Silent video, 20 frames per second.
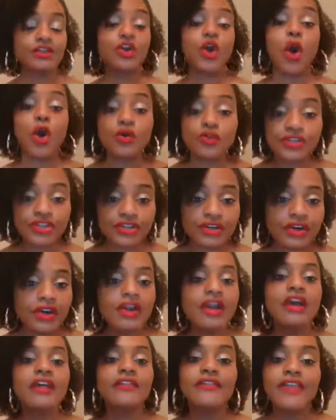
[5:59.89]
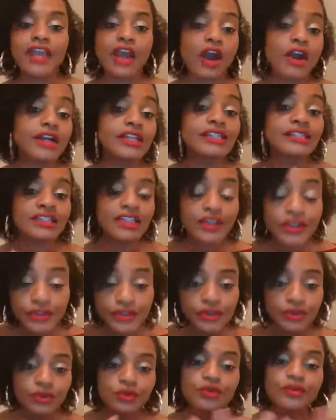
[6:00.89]
culture, they are 6
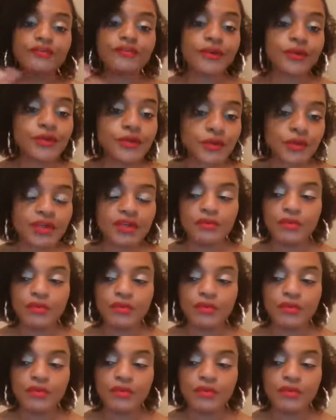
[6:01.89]
universal